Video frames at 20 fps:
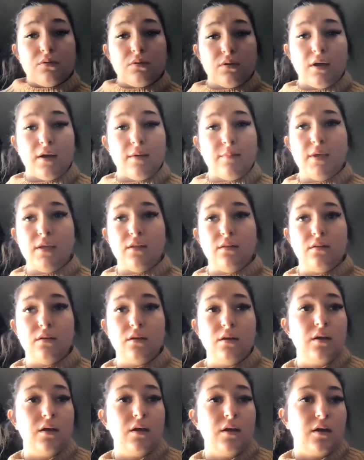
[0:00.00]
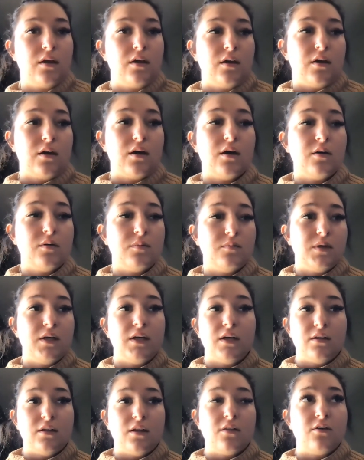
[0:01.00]
I mean, in
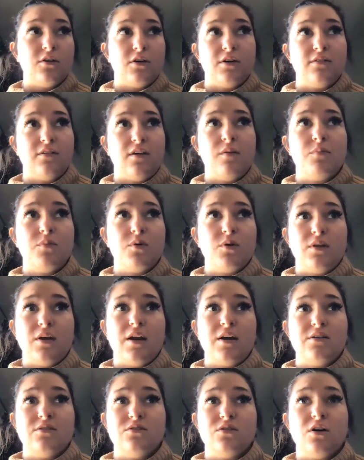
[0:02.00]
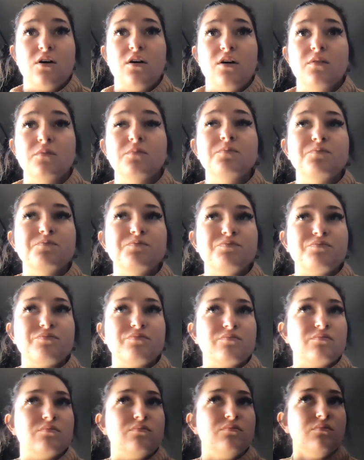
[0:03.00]
another example that I saw,
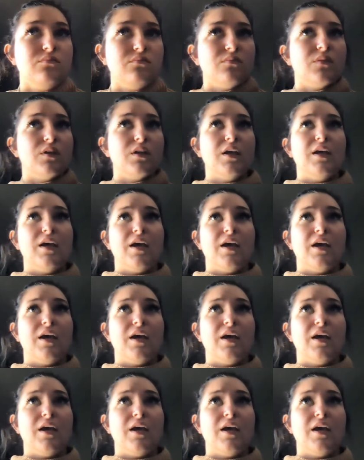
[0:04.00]
it